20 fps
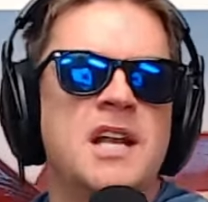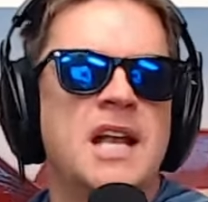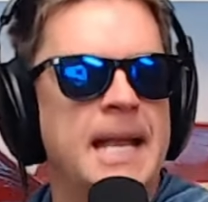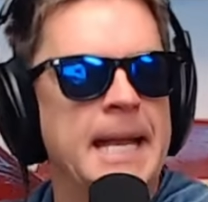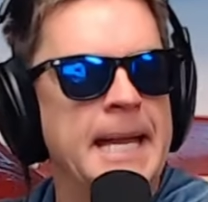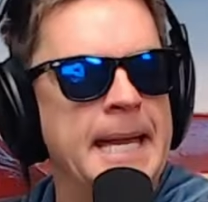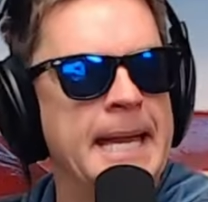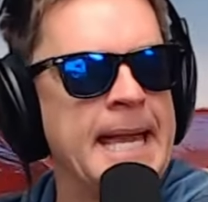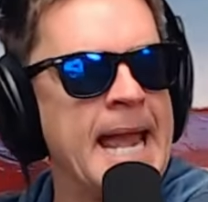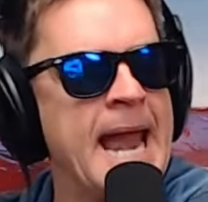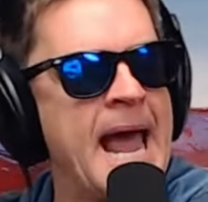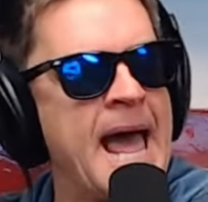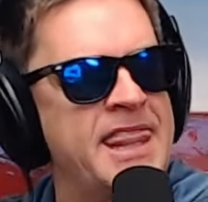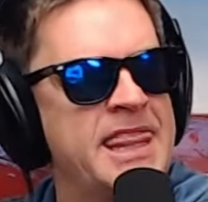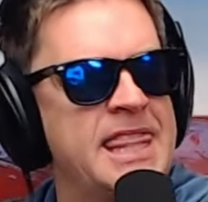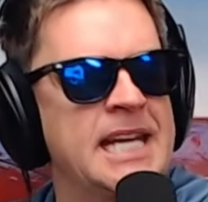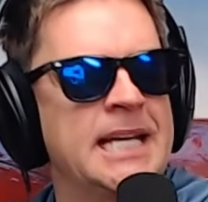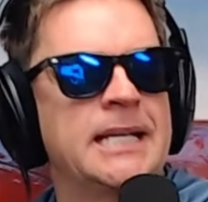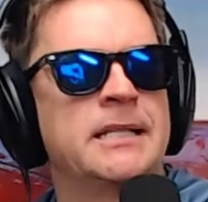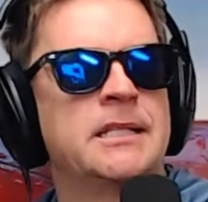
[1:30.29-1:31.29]
wants
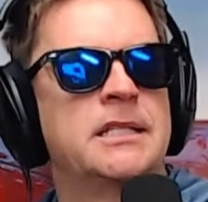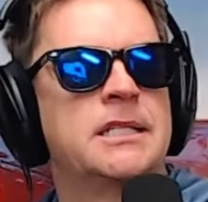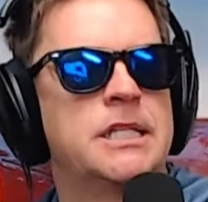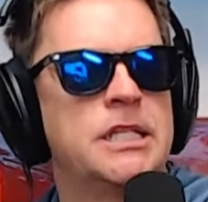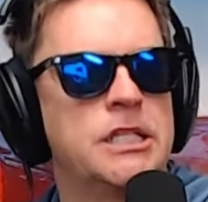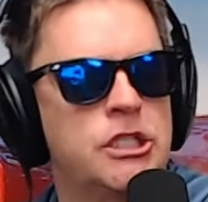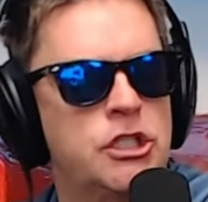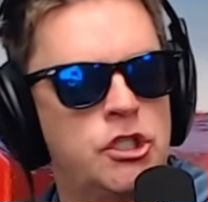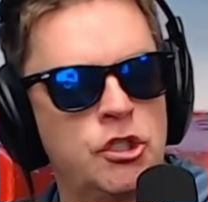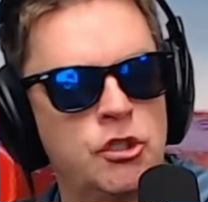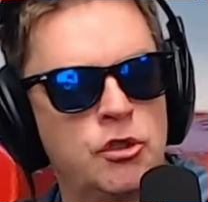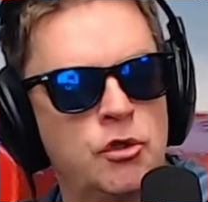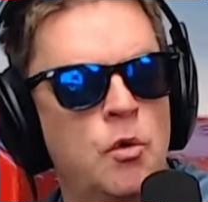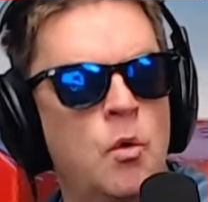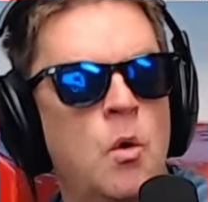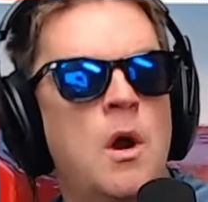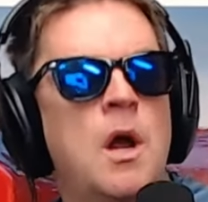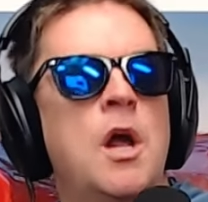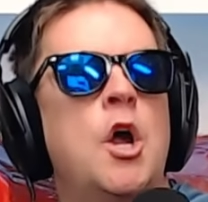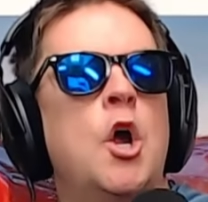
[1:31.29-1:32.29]
nothing to
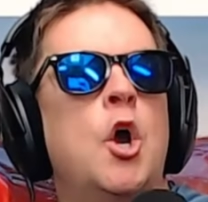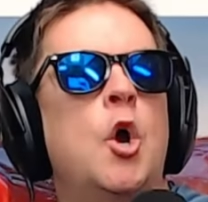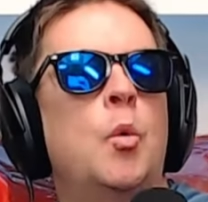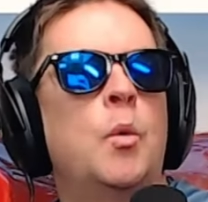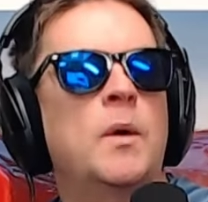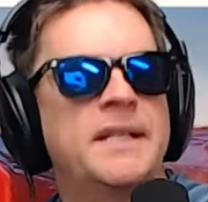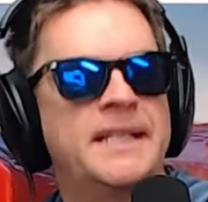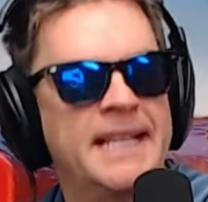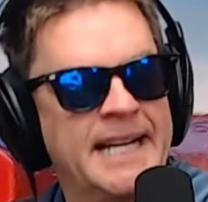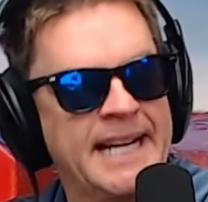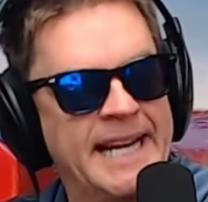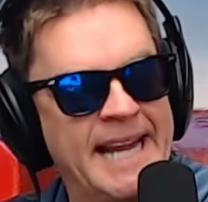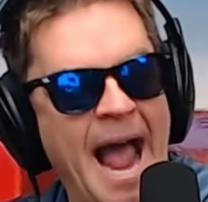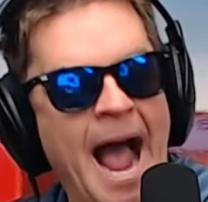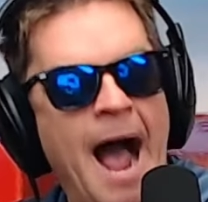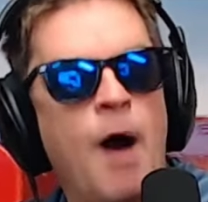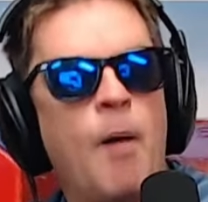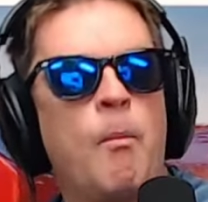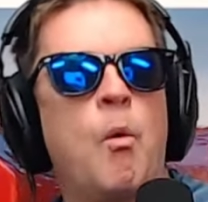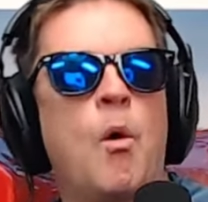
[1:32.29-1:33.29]
do with the
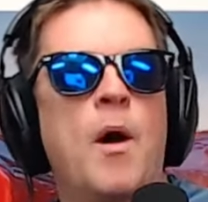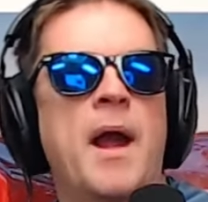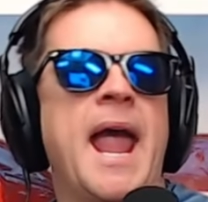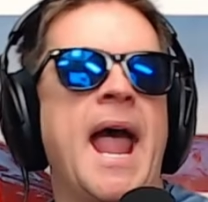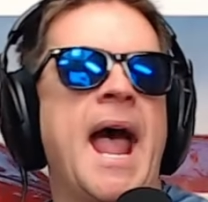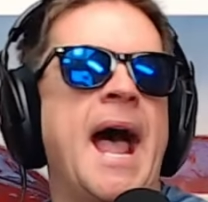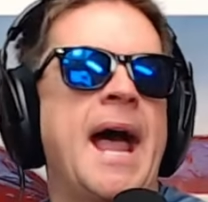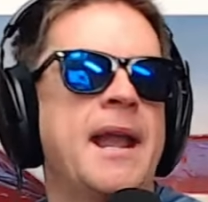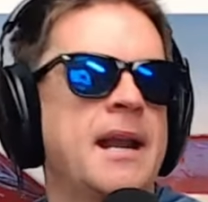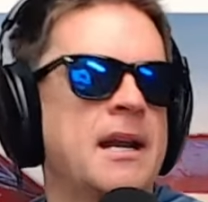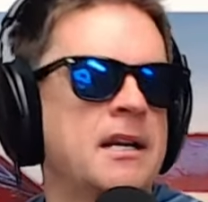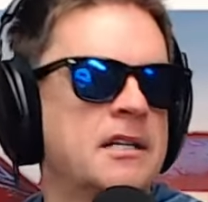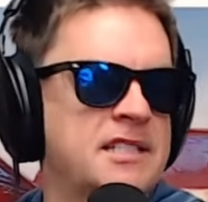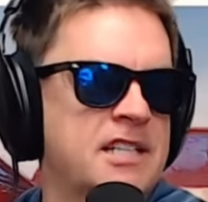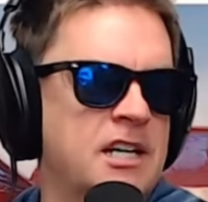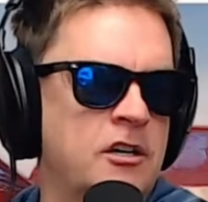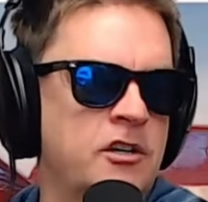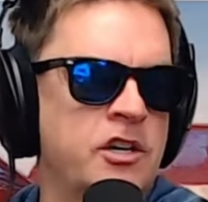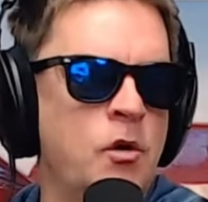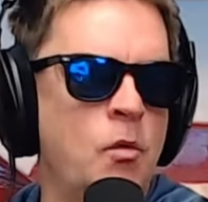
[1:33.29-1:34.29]
cowboy hat. And
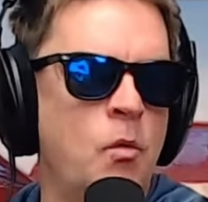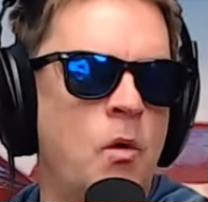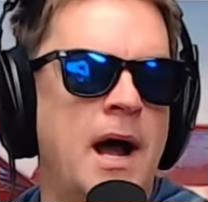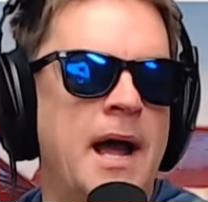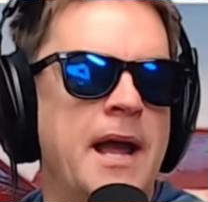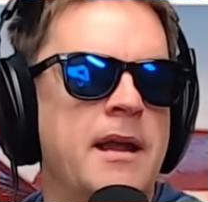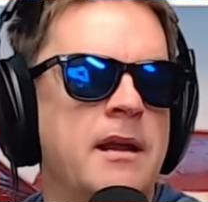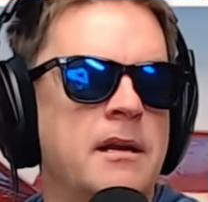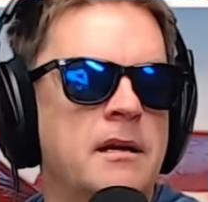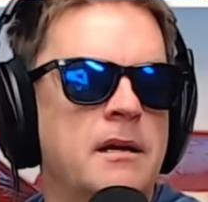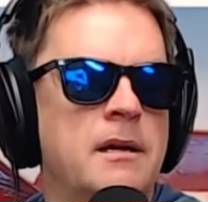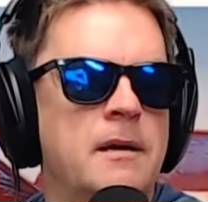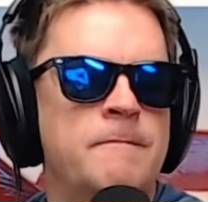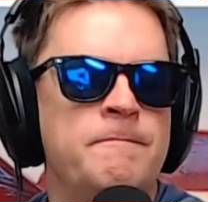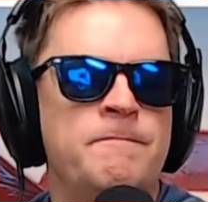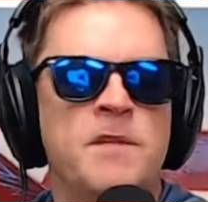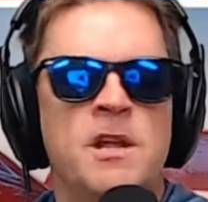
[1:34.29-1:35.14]
I'll tell you why.